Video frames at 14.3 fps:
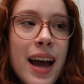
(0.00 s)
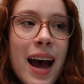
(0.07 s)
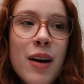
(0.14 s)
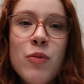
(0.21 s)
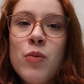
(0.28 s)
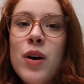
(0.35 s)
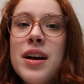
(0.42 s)

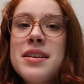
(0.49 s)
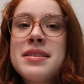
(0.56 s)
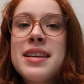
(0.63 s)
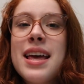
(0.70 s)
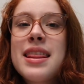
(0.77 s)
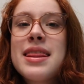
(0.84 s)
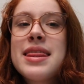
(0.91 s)
That was
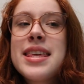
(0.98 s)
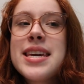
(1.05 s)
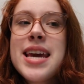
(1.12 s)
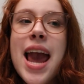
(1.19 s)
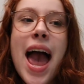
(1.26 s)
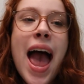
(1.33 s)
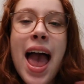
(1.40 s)

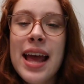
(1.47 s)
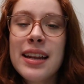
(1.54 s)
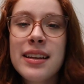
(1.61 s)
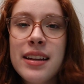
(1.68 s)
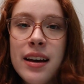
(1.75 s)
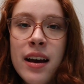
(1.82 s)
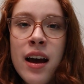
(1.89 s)
the
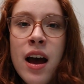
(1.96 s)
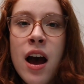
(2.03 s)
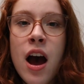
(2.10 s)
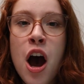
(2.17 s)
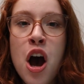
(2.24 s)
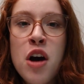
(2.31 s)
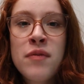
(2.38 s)
end
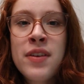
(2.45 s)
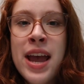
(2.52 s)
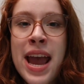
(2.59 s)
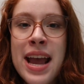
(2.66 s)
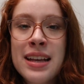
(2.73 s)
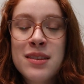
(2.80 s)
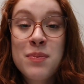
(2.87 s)
of
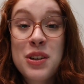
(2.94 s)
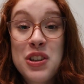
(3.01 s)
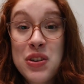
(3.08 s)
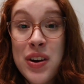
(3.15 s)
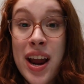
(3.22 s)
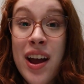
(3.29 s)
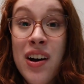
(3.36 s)
his
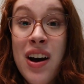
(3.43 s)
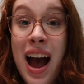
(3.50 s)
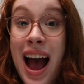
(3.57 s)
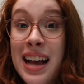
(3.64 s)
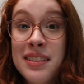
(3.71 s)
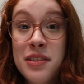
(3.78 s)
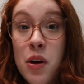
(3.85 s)
portrayal
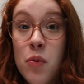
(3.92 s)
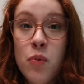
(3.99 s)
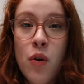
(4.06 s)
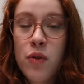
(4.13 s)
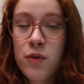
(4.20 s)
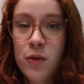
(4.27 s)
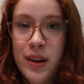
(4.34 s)
as
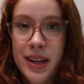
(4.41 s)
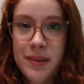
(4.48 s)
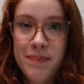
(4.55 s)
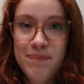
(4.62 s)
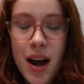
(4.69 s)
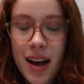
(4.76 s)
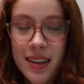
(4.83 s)

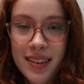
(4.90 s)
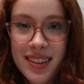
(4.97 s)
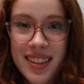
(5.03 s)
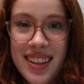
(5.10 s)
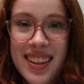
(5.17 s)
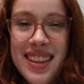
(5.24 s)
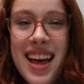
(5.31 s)
Wolverine. But
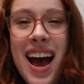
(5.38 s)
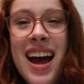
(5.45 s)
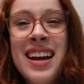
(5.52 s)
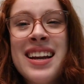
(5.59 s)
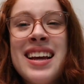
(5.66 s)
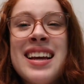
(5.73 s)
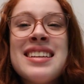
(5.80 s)

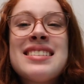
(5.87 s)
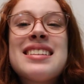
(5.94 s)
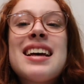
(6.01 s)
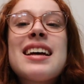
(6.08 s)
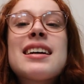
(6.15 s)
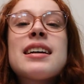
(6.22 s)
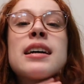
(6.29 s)
that is
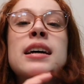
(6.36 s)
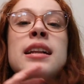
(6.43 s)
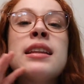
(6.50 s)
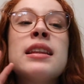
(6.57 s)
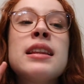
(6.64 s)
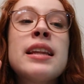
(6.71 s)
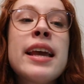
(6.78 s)

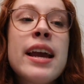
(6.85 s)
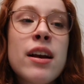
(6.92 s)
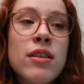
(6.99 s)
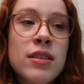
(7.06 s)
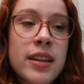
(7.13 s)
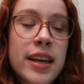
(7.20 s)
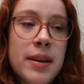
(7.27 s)

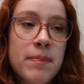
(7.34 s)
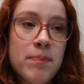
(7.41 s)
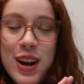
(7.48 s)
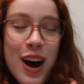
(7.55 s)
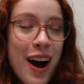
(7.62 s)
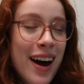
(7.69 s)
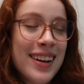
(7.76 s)
clearly
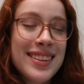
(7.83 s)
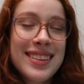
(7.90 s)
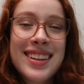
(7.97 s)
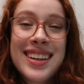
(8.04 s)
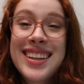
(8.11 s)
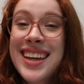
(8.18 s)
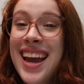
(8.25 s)
not
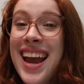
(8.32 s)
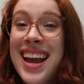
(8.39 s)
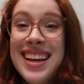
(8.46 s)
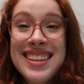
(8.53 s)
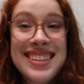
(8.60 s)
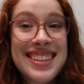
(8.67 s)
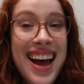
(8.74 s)
the
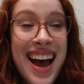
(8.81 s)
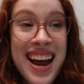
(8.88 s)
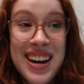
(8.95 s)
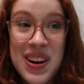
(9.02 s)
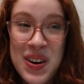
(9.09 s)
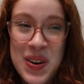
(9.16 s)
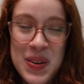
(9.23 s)
case at
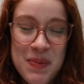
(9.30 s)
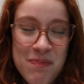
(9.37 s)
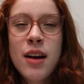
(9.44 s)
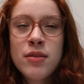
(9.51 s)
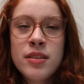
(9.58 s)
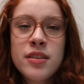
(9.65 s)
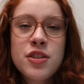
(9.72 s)
all.
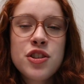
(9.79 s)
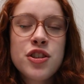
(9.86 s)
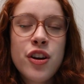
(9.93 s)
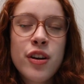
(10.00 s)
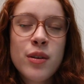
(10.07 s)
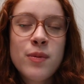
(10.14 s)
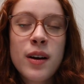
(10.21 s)
I wasn't
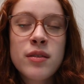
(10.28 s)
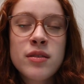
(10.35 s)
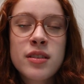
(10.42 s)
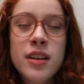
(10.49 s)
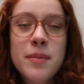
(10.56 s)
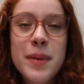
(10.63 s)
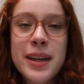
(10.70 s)
sure if I
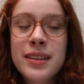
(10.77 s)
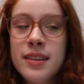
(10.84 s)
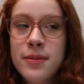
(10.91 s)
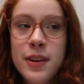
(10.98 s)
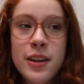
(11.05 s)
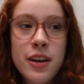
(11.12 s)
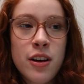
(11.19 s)
was gonna make this
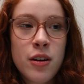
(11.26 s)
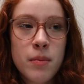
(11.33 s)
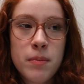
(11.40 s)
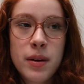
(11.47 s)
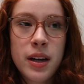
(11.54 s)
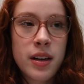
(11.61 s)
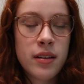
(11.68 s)

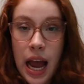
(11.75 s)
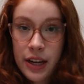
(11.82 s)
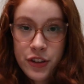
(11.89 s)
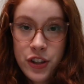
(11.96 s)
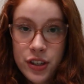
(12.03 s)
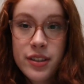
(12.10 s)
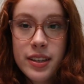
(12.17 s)
video, but I
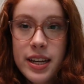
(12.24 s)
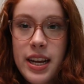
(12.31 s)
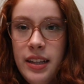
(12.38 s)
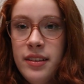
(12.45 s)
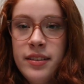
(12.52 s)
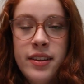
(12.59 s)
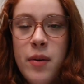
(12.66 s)
just
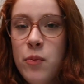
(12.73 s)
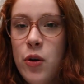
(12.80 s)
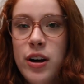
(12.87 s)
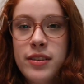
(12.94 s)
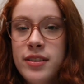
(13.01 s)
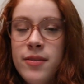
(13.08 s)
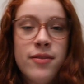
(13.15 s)
need
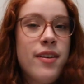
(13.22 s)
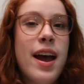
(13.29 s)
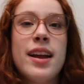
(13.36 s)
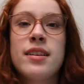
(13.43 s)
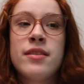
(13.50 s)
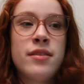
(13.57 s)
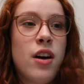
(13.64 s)
somewhere to
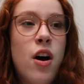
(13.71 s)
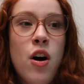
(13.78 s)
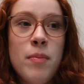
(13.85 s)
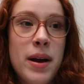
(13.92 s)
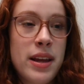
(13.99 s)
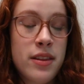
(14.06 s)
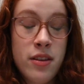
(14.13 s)
vent
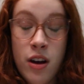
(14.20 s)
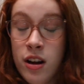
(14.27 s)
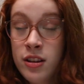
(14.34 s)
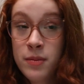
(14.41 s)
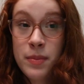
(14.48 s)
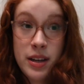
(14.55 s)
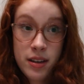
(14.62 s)
all my
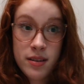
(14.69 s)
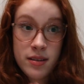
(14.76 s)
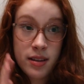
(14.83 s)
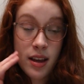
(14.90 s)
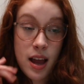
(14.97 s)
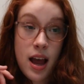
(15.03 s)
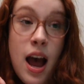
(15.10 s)
thoughts
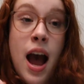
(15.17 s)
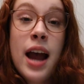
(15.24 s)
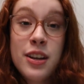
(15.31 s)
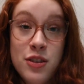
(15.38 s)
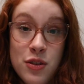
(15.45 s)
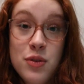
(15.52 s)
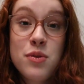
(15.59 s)
because I
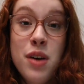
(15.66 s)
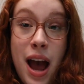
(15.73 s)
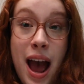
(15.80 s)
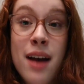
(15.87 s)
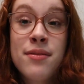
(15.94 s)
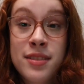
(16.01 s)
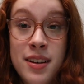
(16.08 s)
do
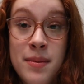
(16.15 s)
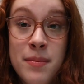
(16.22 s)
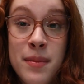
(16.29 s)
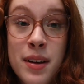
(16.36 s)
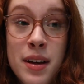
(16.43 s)
have some.